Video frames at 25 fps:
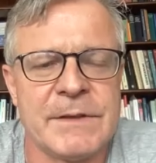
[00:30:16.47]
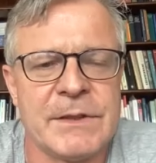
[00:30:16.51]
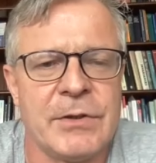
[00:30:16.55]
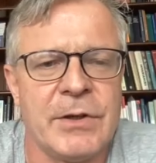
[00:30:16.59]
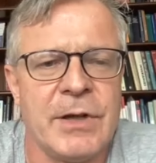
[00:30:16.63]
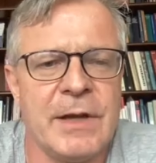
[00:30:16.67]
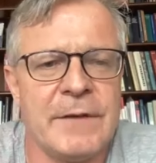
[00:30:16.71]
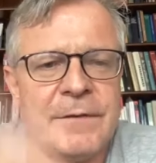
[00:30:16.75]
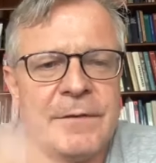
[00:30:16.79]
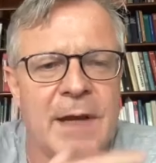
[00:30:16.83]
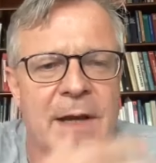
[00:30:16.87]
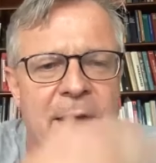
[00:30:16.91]
So
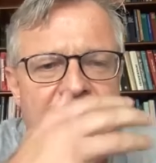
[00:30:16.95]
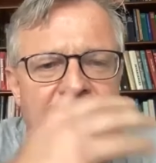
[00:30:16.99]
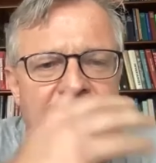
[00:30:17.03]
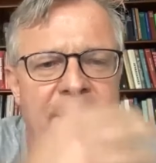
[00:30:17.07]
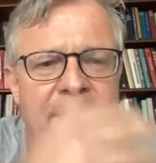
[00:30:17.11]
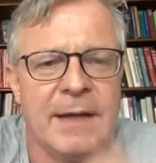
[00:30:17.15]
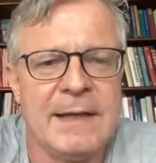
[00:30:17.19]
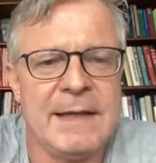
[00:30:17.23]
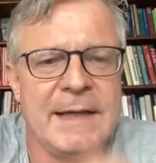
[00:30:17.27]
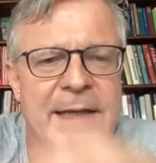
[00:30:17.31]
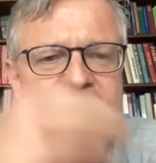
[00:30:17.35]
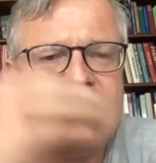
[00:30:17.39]
you have
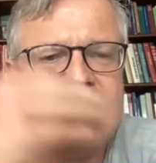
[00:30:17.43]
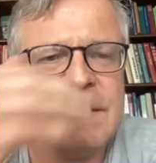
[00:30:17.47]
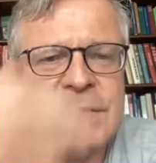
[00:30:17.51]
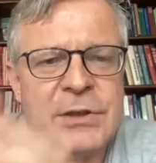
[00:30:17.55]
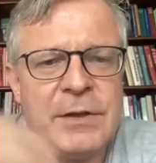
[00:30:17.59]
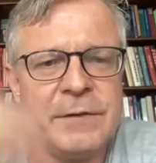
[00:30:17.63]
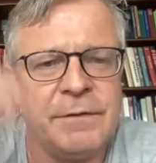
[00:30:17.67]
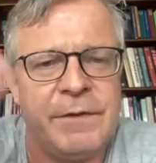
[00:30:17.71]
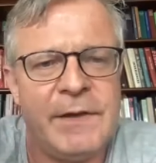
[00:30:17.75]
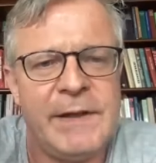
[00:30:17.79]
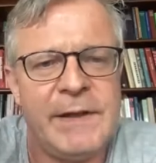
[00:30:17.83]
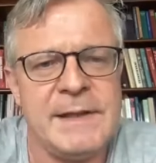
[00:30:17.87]
in each
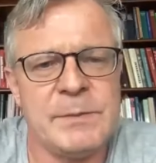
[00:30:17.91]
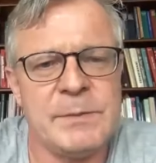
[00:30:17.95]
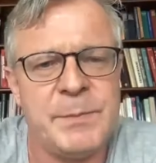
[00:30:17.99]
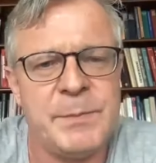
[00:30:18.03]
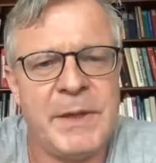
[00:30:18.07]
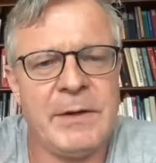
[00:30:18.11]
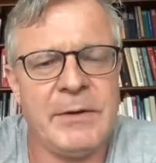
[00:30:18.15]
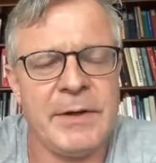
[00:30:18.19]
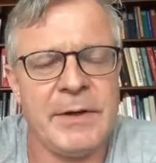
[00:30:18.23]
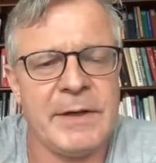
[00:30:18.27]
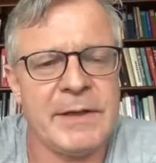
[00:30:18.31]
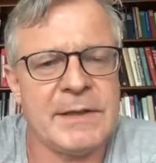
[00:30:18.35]
of these
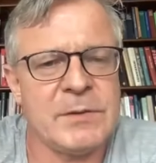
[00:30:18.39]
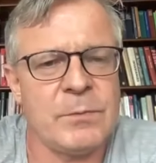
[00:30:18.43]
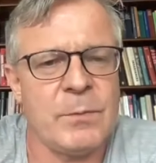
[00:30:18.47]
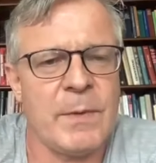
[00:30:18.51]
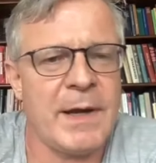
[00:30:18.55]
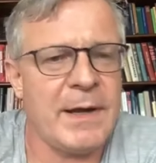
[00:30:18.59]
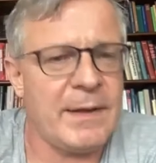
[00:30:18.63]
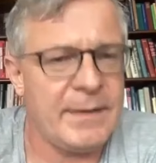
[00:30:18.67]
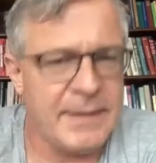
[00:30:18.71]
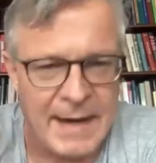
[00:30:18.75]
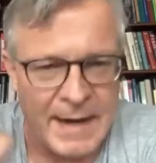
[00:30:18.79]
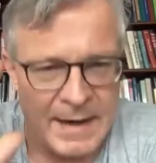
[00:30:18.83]
periods
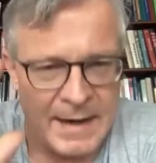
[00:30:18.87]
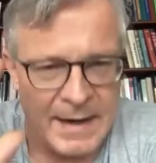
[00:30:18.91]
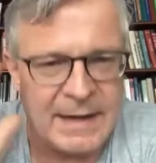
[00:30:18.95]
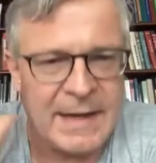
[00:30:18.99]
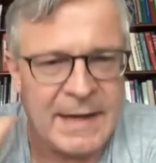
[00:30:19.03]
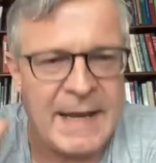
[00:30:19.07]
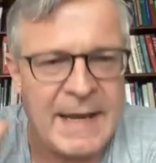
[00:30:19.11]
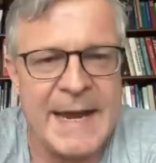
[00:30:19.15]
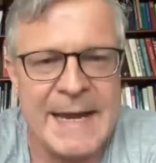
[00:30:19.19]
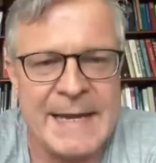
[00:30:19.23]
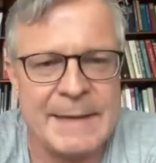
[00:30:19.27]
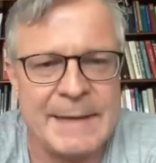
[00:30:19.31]
where there are
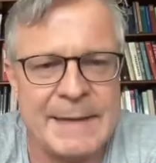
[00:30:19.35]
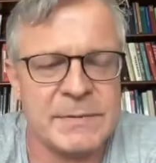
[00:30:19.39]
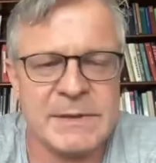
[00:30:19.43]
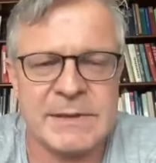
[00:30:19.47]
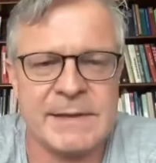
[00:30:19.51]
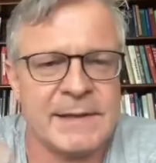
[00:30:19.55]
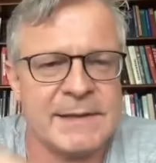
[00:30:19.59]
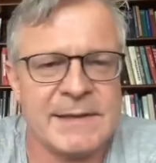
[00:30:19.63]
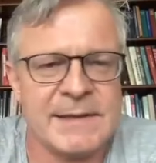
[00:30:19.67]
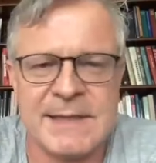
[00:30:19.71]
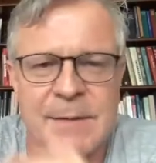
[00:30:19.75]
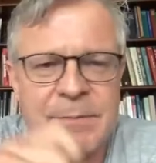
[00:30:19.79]
claims
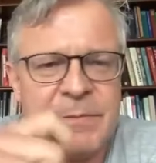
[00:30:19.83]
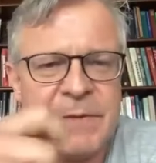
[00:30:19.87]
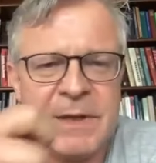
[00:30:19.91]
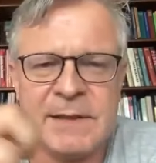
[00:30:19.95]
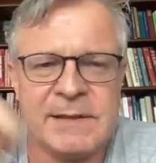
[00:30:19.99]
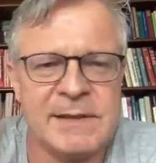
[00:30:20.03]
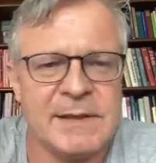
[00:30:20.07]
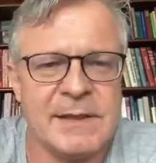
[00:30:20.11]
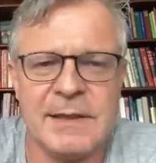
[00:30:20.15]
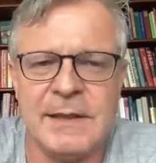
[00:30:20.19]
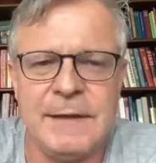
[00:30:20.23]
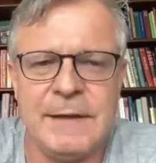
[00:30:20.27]
that something
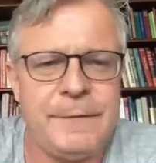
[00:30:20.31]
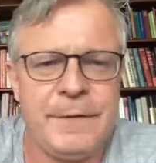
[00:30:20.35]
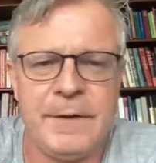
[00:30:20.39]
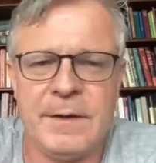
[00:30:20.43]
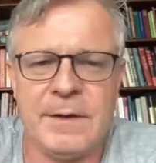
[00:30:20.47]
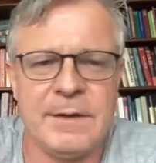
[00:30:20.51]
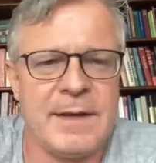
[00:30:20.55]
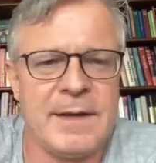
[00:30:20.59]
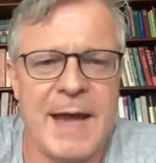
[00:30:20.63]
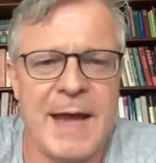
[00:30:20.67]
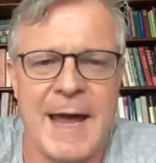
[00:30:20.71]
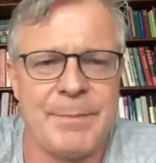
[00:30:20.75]

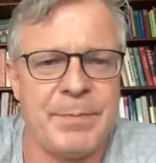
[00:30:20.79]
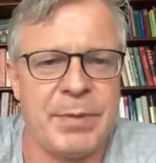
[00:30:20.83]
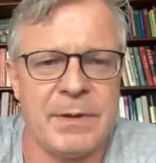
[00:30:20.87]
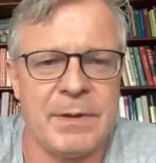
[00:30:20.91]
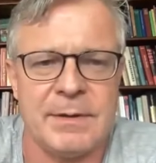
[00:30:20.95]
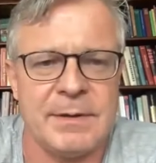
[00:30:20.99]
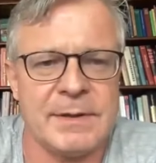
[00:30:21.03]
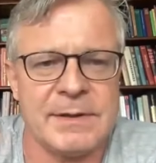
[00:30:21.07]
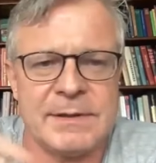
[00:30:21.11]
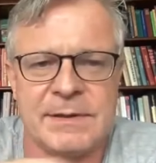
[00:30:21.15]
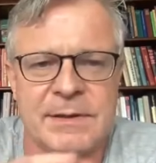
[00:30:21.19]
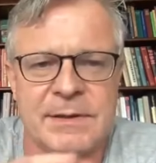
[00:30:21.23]
significant
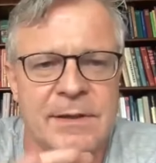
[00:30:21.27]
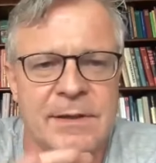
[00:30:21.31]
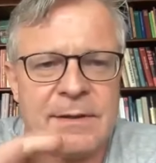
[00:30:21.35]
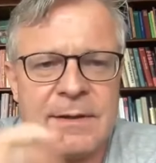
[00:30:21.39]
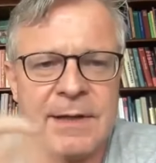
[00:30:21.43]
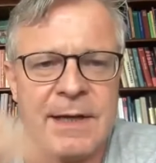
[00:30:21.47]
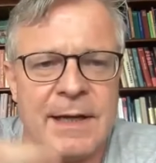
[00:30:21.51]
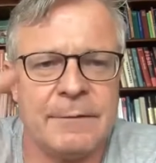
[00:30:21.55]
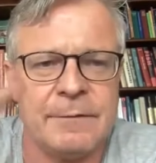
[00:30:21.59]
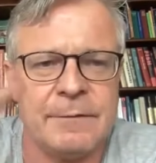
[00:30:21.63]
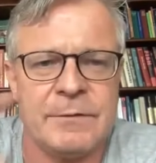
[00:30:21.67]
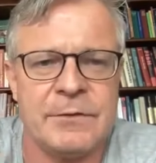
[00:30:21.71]
happened, a certain
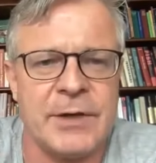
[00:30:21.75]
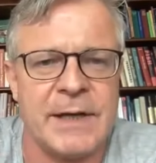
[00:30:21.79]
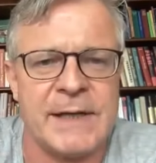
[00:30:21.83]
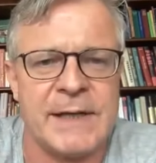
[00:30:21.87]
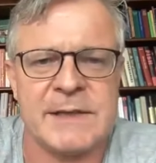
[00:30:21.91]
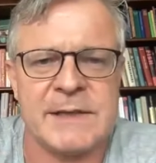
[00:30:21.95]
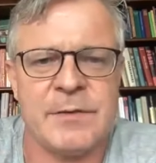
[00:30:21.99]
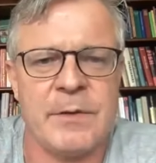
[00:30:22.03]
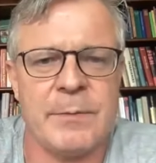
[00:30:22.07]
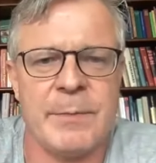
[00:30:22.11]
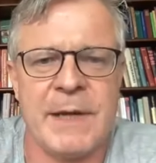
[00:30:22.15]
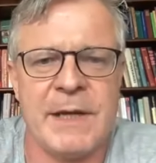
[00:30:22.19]
kind of
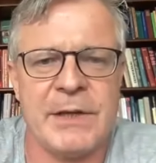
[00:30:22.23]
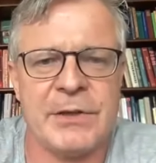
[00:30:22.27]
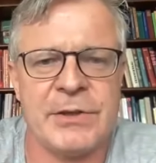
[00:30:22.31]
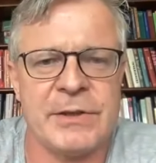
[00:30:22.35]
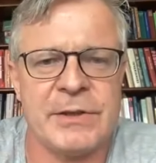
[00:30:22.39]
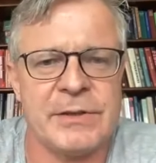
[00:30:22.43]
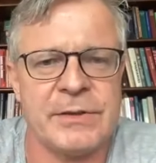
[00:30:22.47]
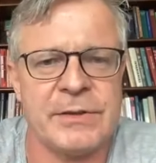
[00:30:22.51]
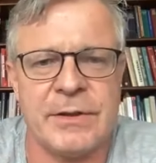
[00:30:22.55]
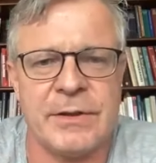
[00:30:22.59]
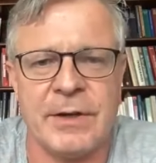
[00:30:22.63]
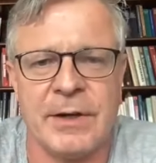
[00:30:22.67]

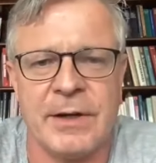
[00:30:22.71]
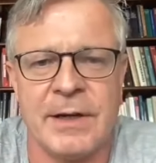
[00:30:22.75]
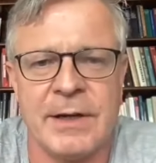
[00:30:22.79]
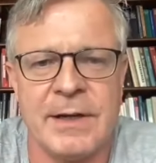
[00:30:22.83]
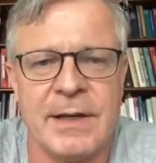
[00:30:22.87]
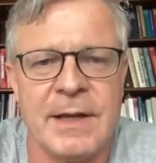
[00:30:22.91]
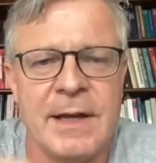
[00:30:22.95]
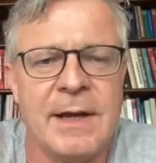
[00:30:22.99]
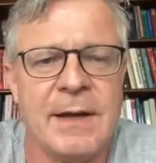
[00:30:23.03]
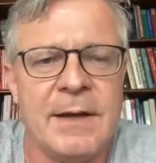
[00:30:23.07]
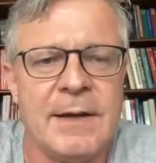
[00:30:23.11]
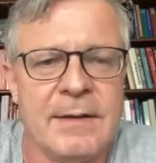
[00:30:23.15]
transformations
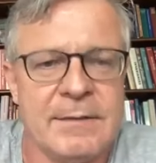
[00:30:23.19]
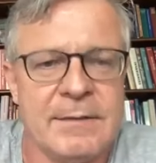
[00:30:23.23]
occurred,